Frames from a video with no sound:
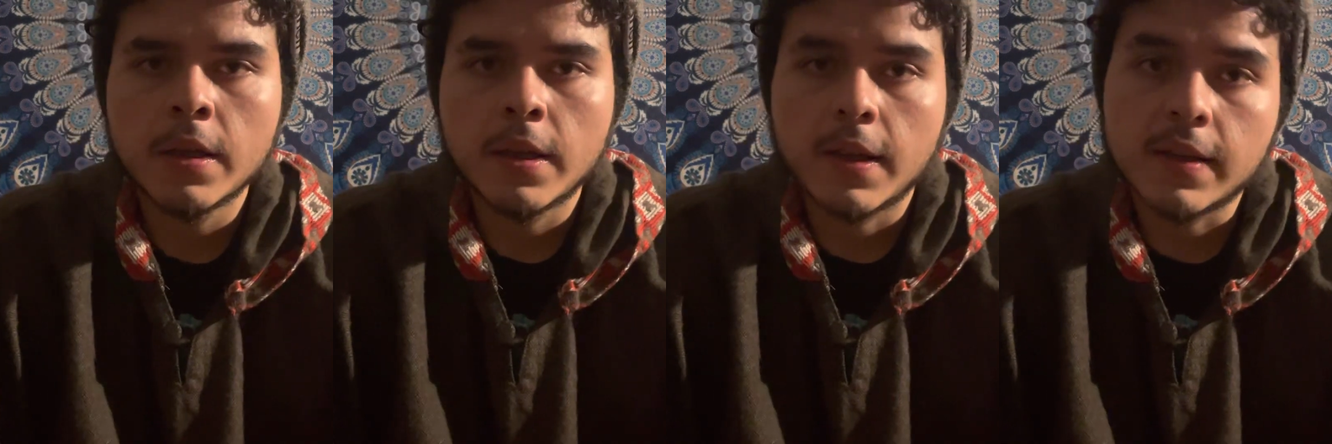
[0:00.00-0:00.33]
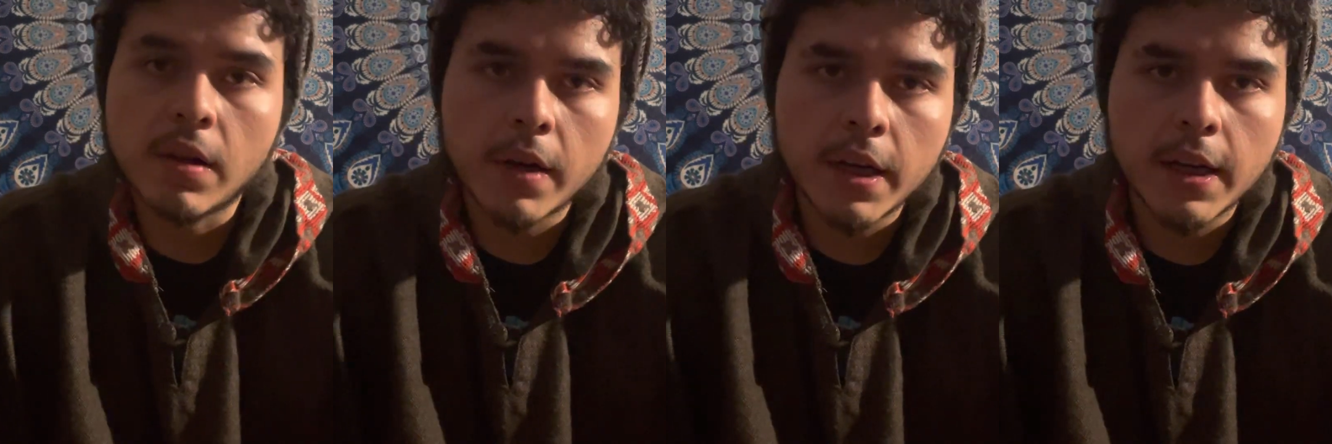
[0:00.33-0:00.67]
He's
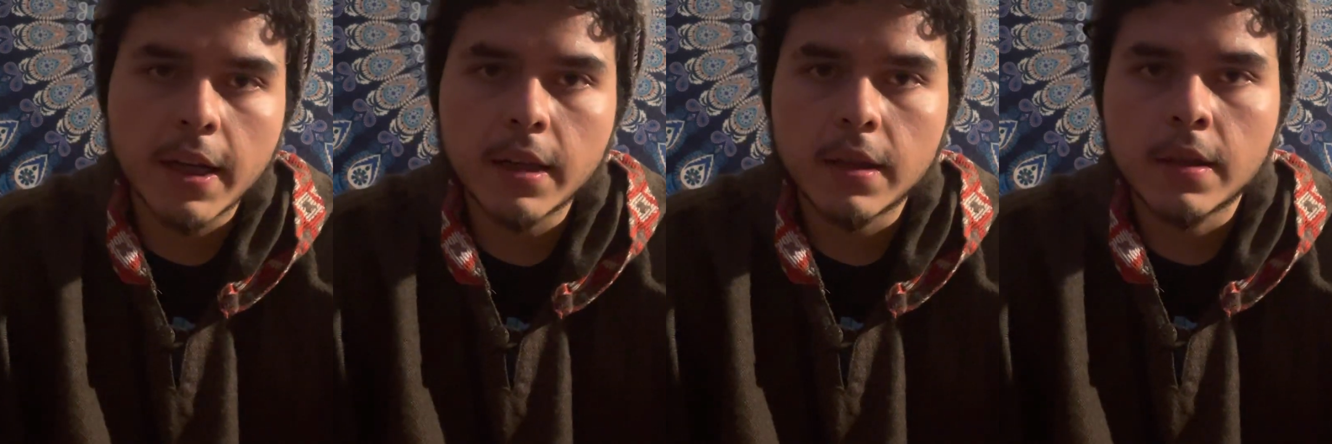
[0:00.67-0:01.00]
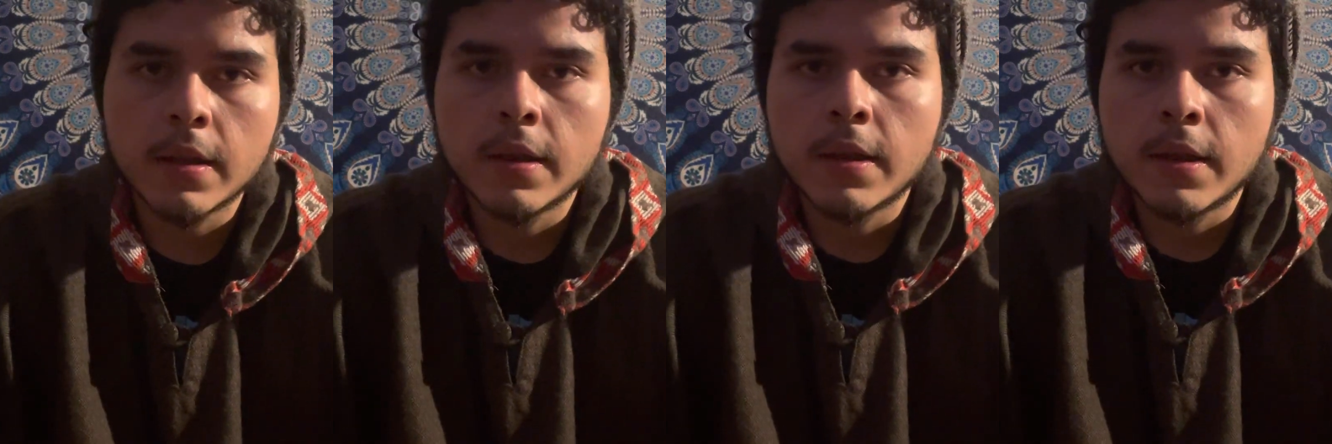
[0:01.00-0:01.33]
already late,
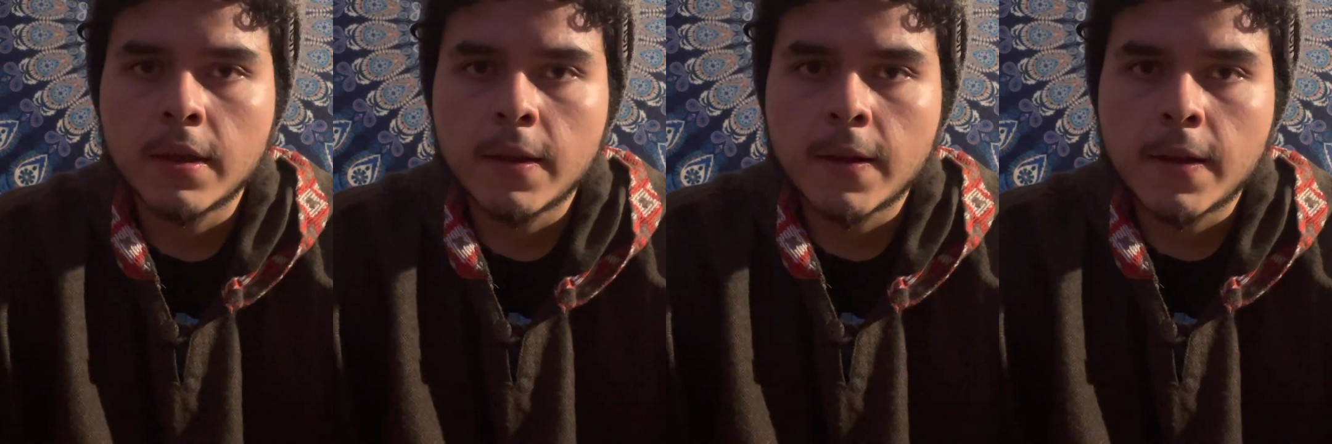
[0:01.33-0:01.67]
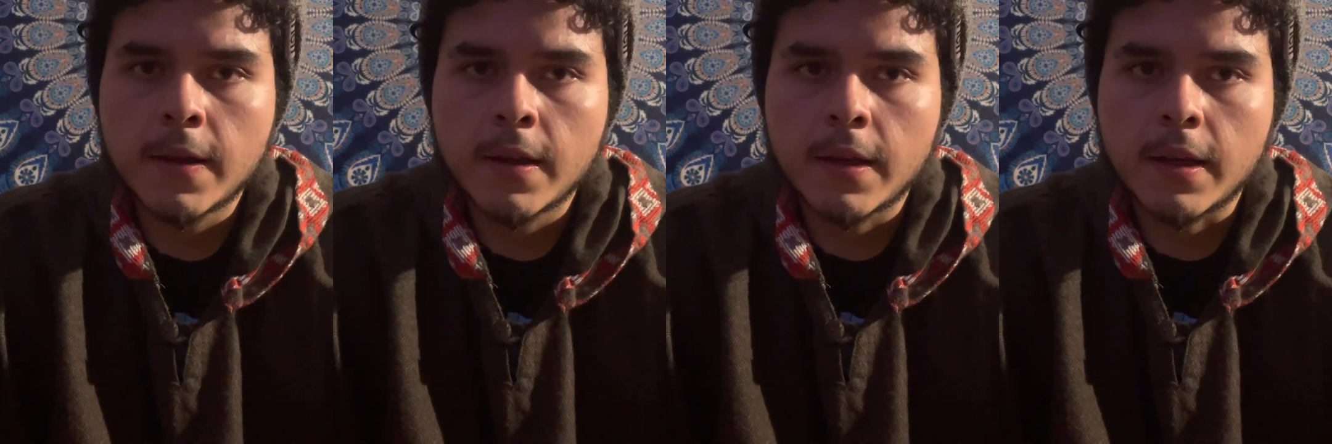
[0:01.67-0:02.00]

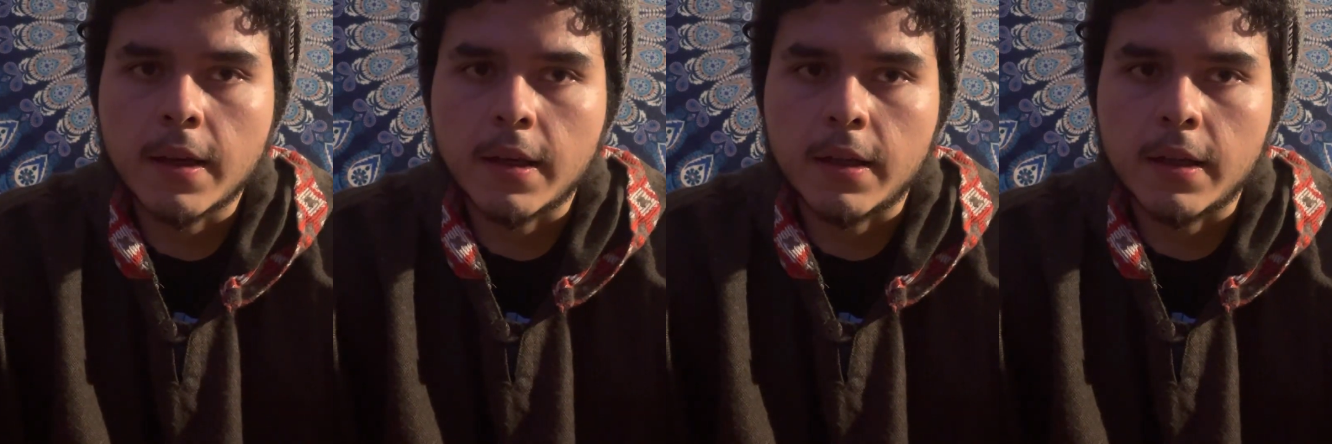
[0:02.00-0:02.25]
and